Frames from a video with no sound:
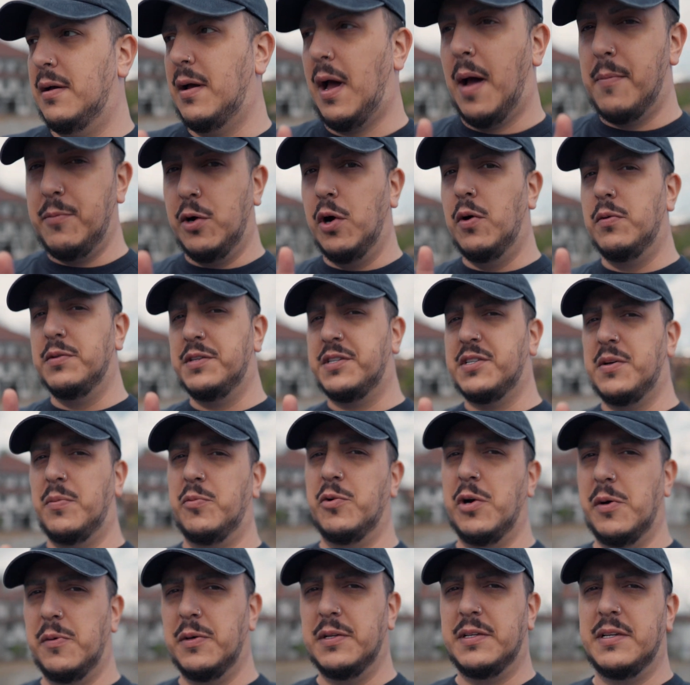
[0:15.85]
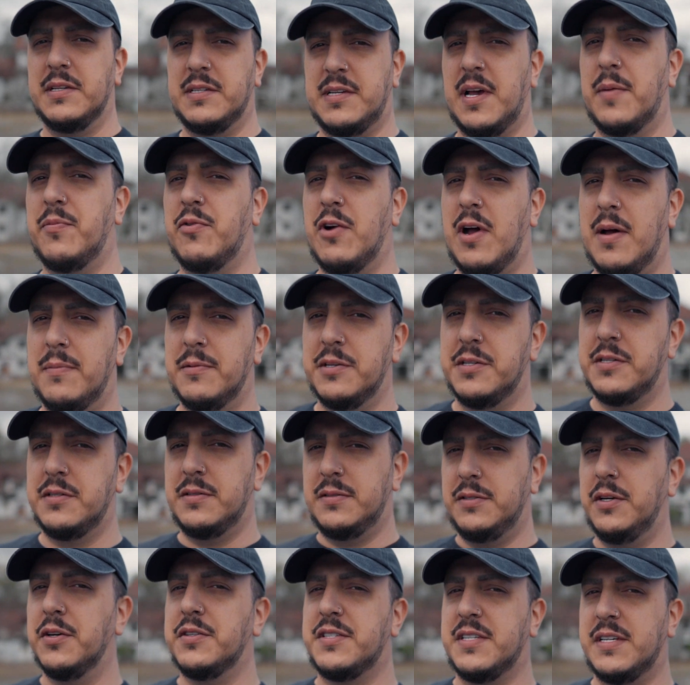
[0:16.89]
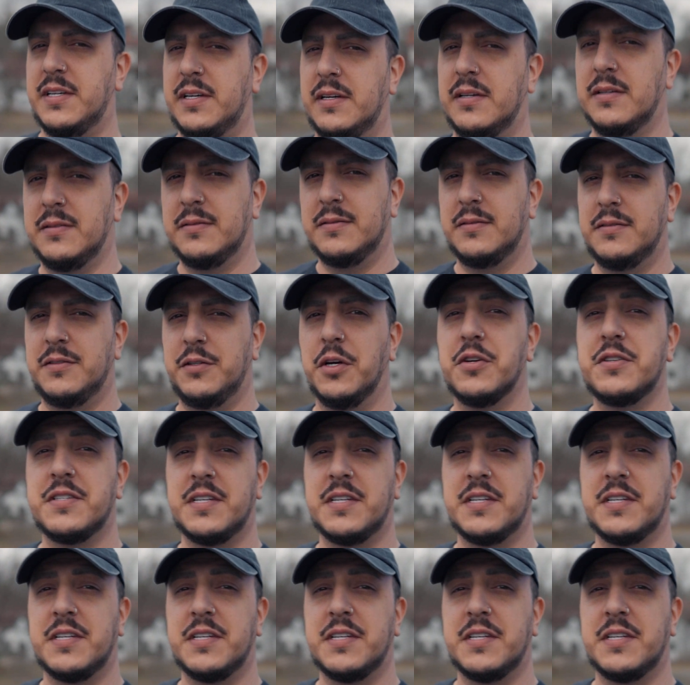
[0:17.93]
I'm going somewhere with this, I promise, you'll see, you'll